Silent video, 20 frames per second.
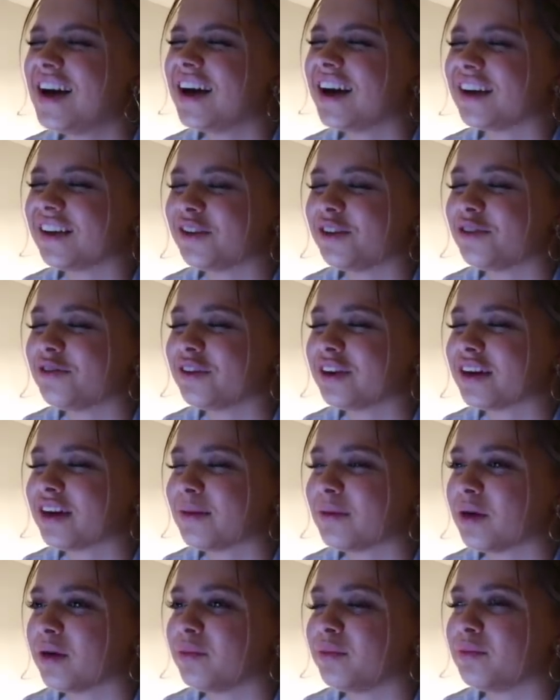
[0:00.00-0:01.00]
I literally feel like
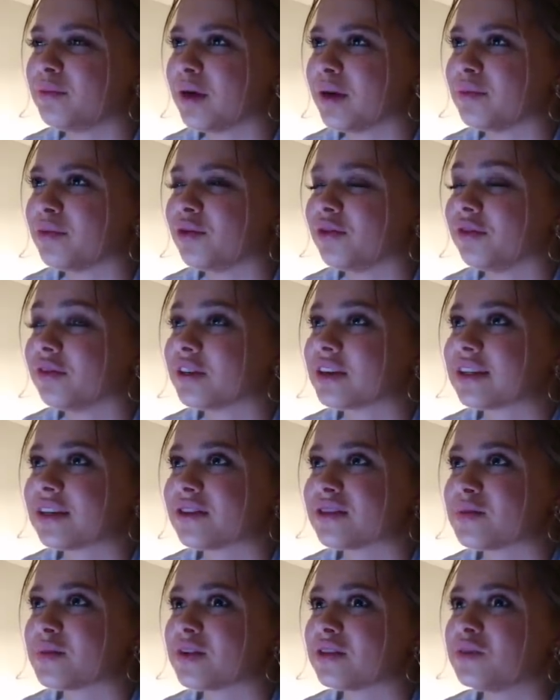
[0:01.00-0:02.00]
I'm bipolar because I
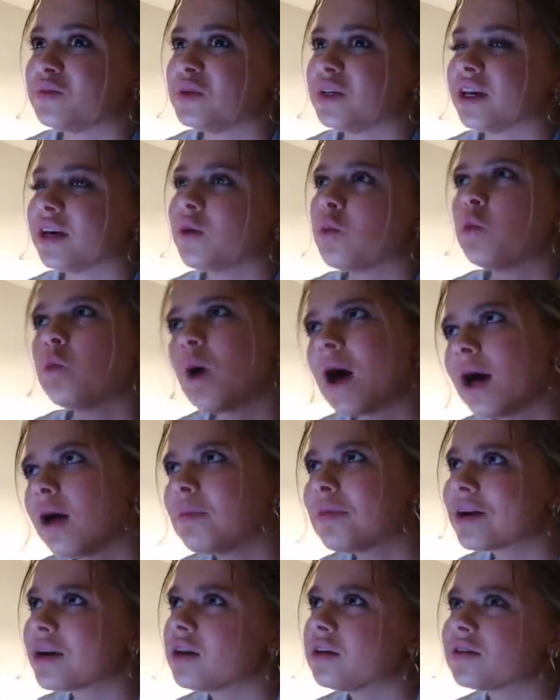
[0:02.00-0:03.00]
was about to be like, well,
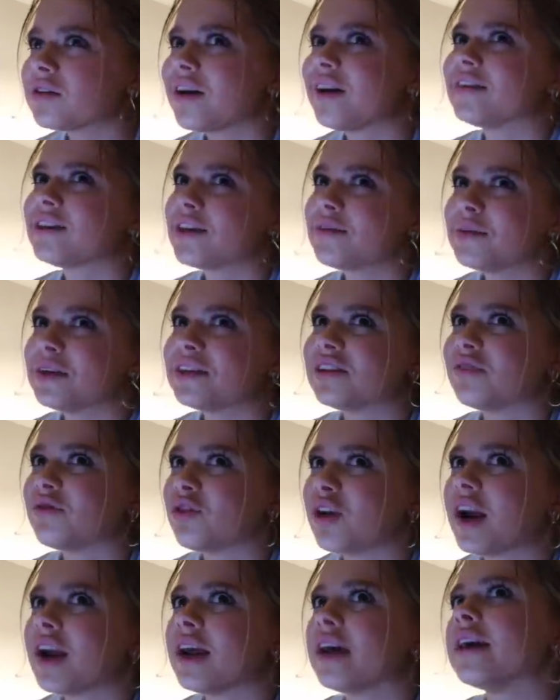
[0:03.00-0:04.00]
but also I have to give myself
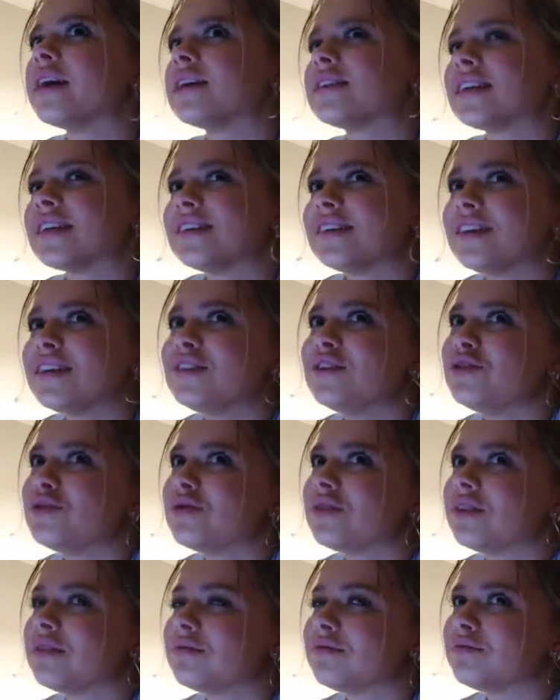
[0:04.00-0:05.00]
credit because I did do
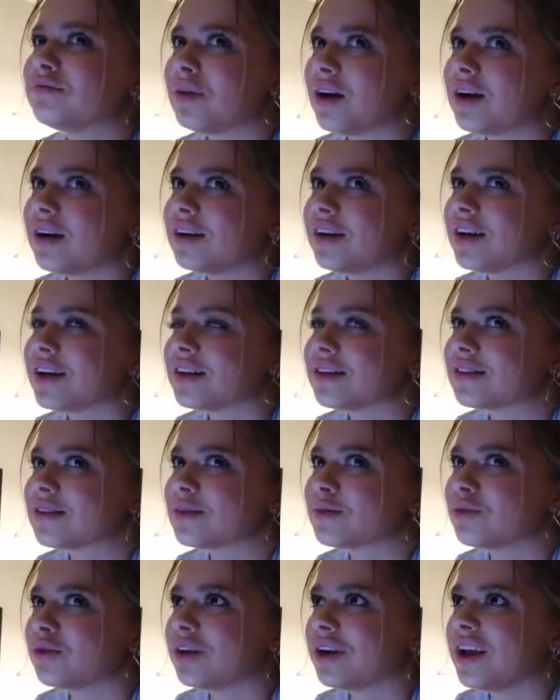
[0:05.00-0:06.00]
a podcast this
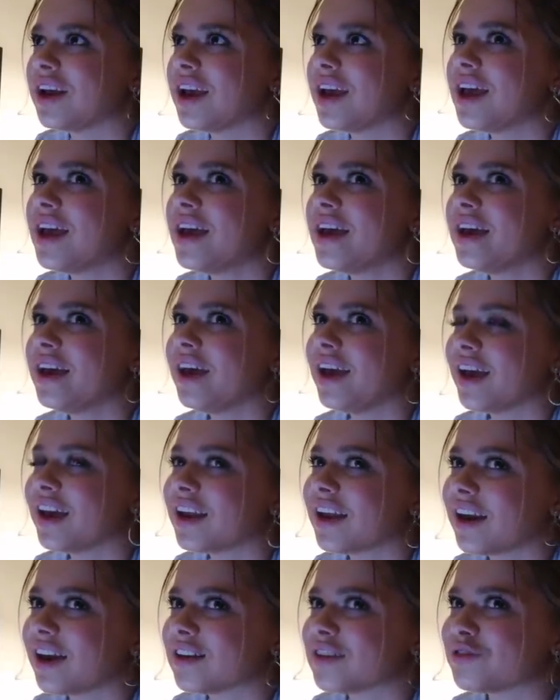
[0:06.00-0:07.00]
morning and
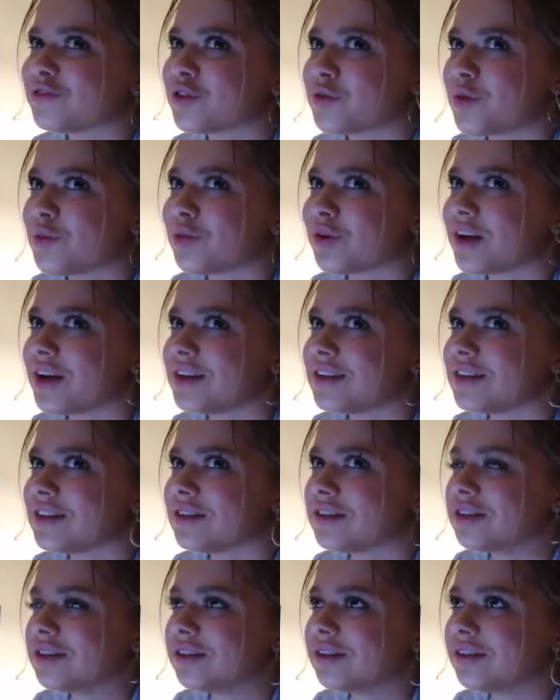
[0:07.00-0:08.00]
I got to film a brand
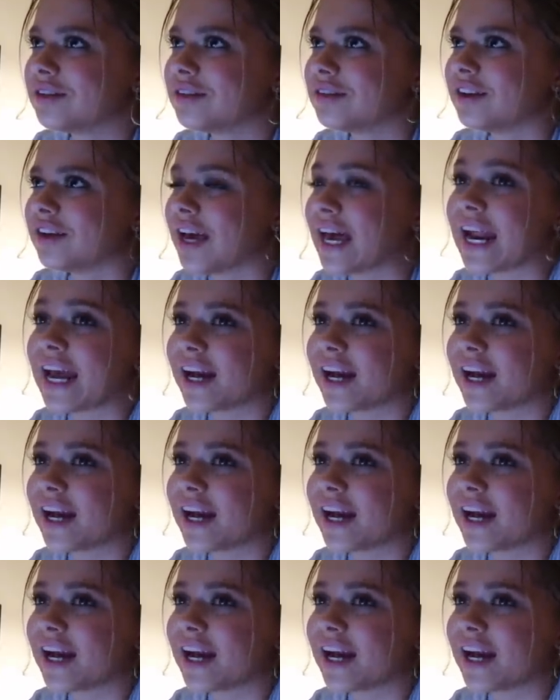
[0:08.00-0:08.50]
deal and I